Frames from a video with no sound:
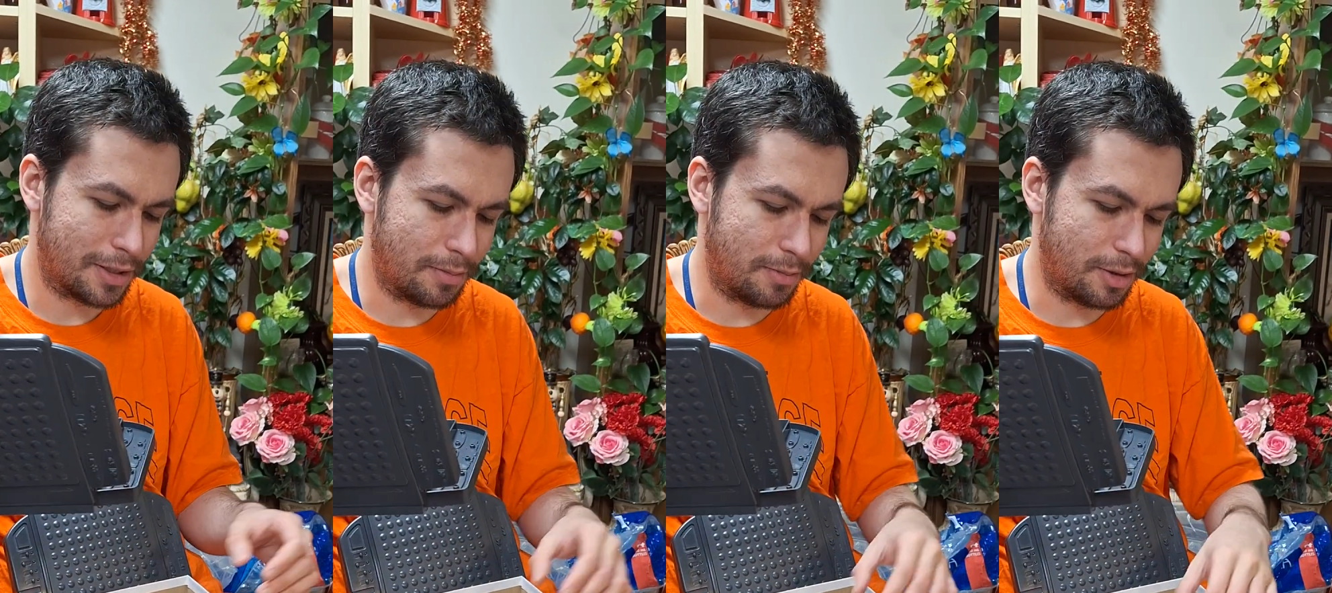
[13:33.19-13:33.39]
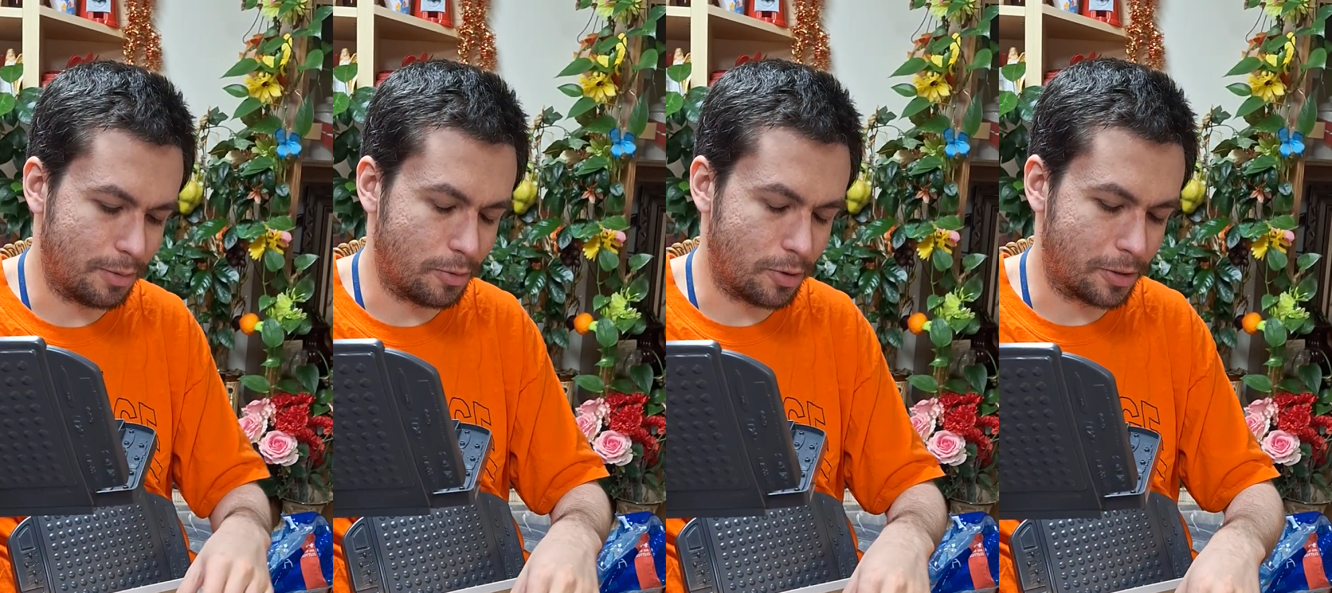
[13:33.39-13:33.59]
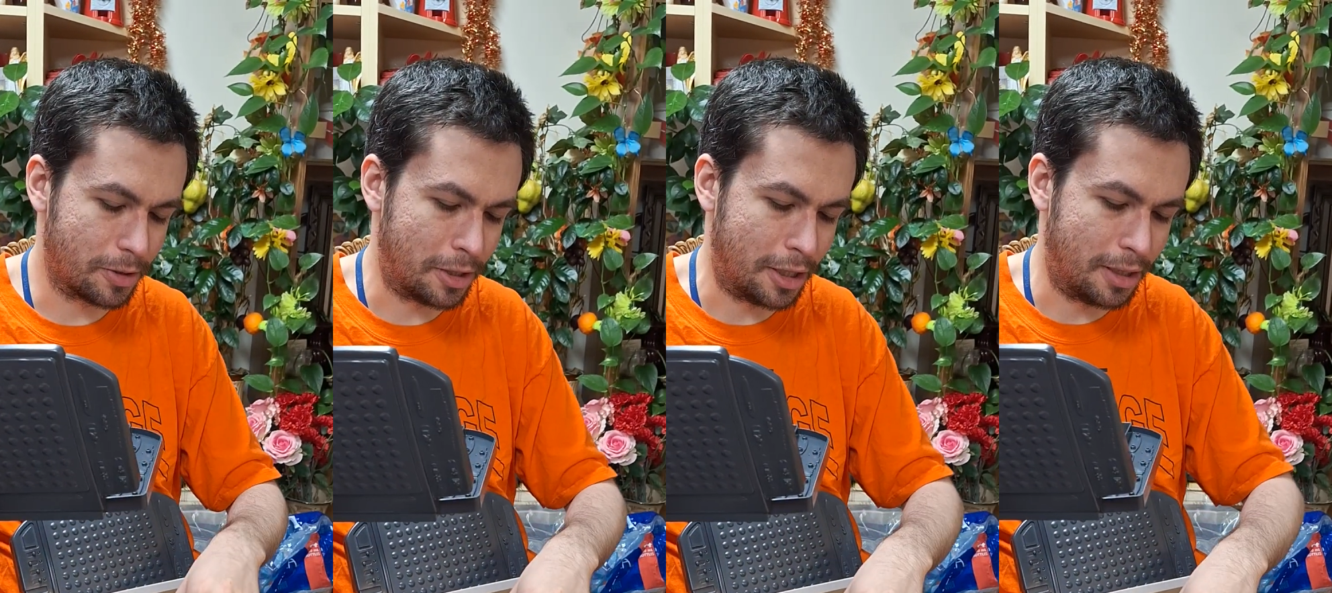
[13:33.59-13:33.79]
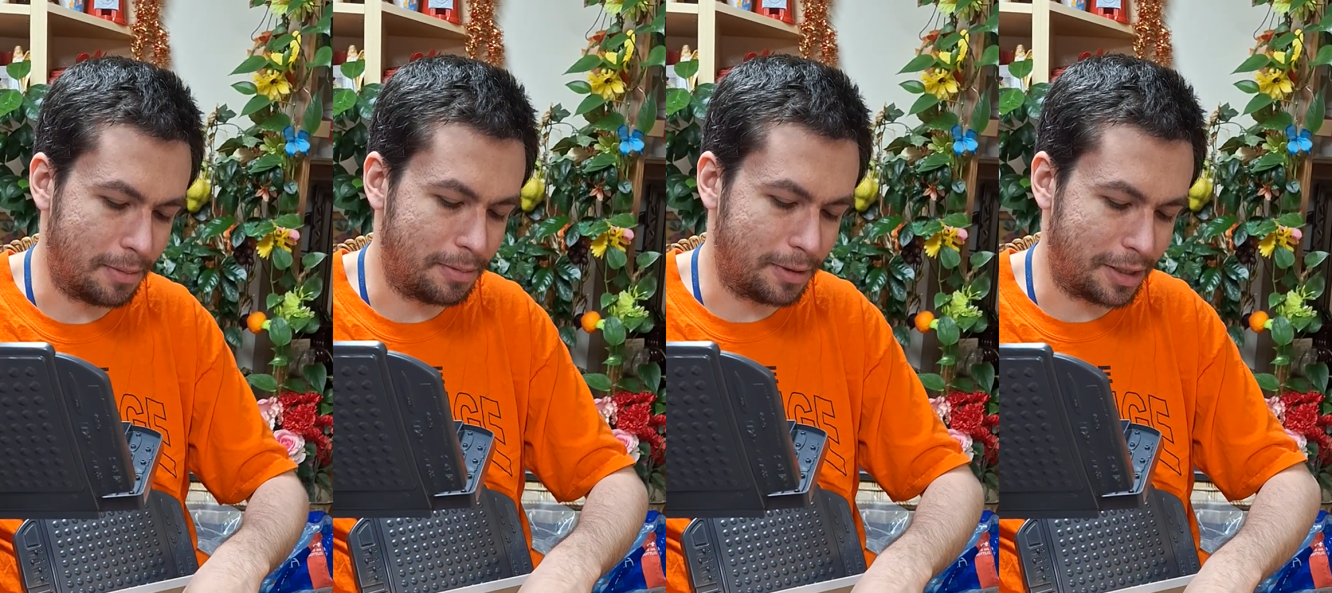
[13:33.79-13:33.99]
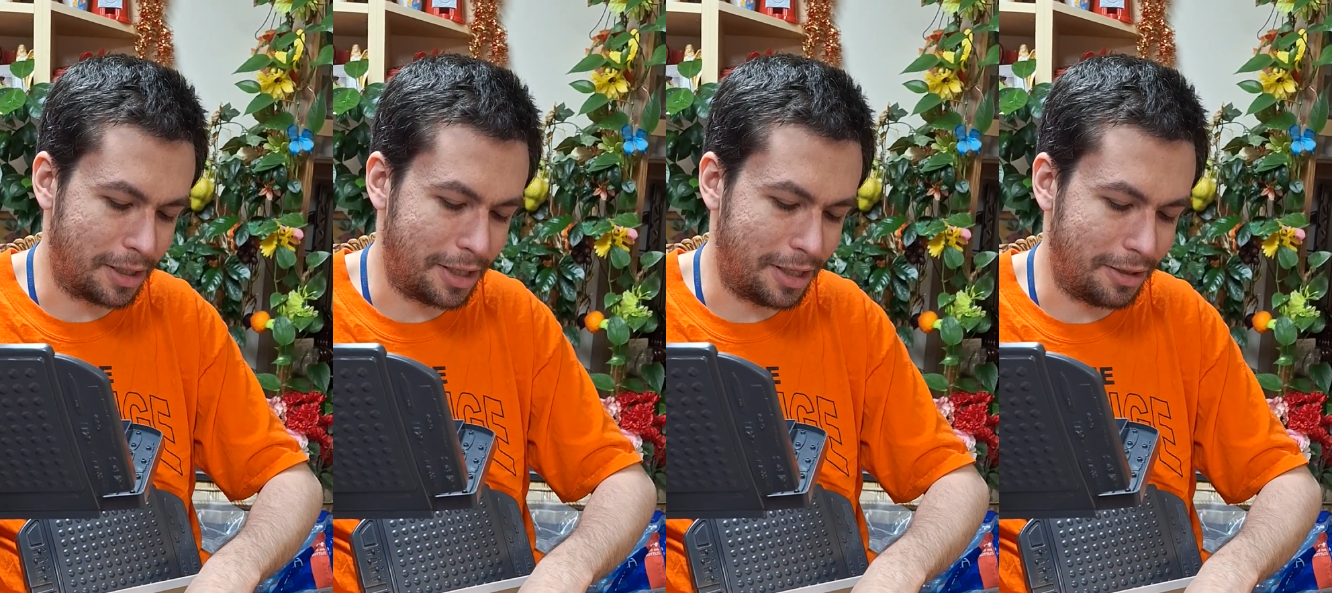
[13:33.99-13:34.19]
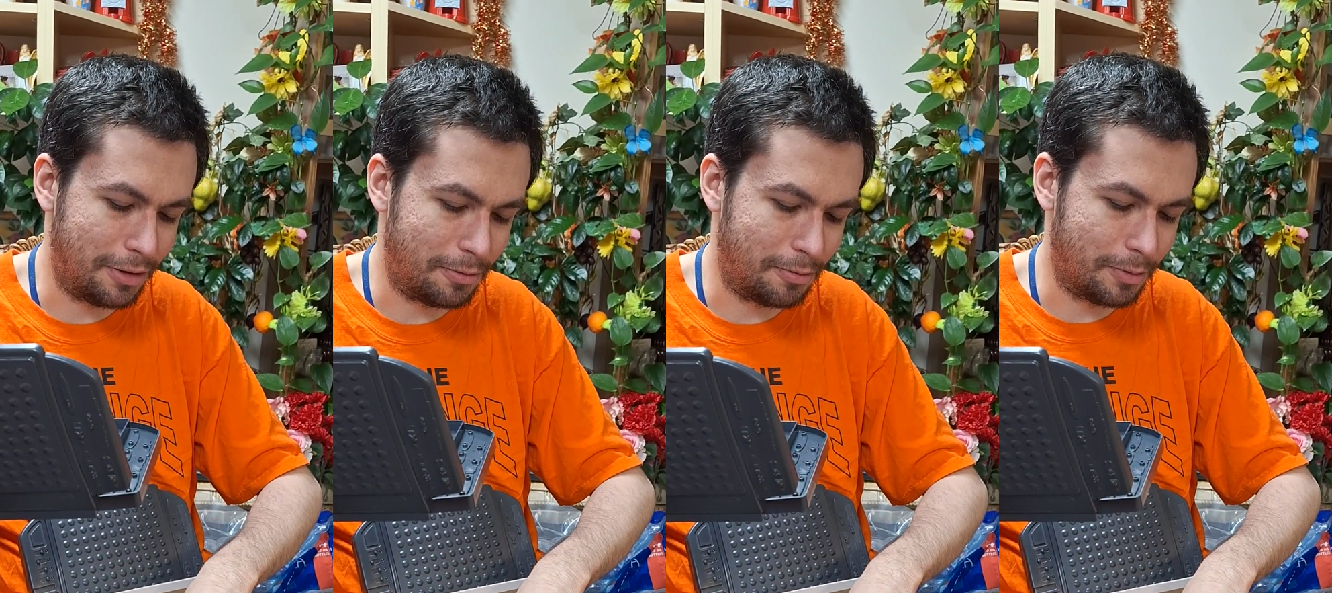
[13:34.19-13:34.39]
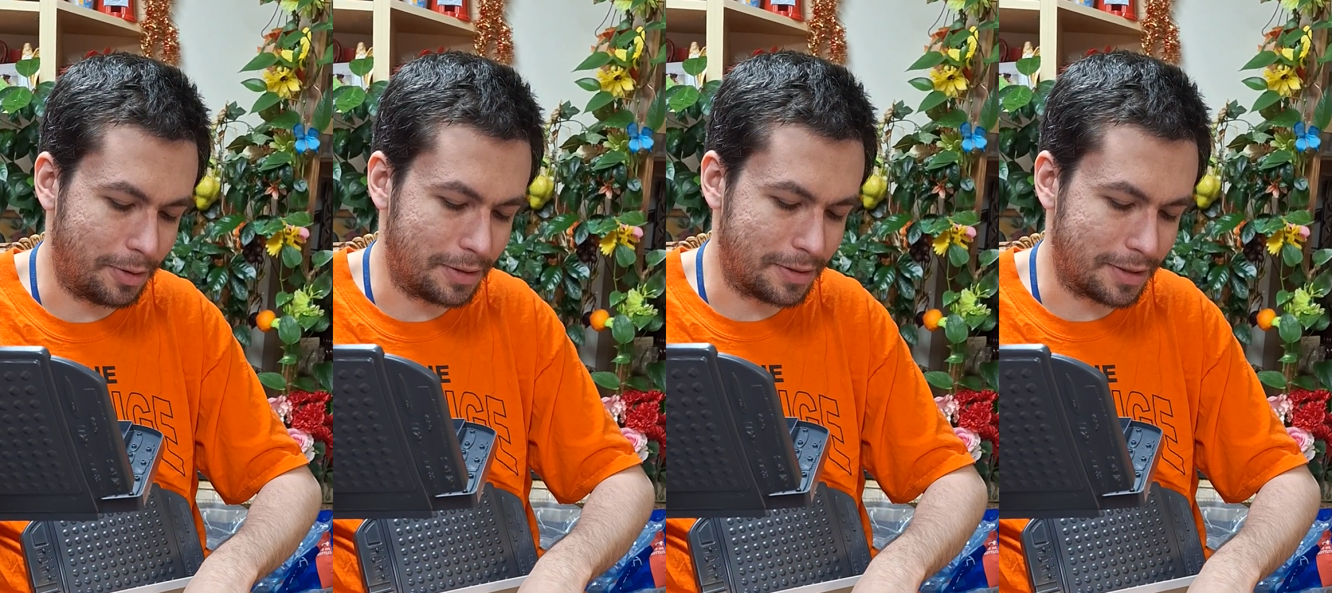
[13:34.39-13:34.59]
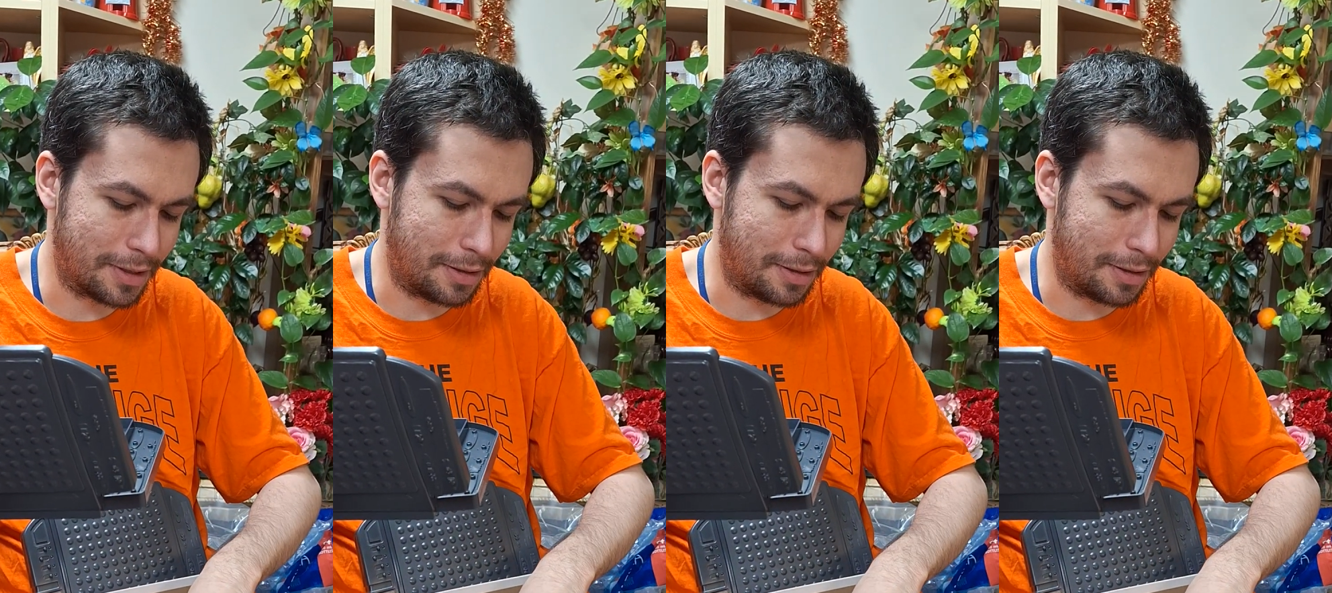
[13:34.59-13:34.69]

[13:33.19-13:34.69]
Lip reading: the more complicated ones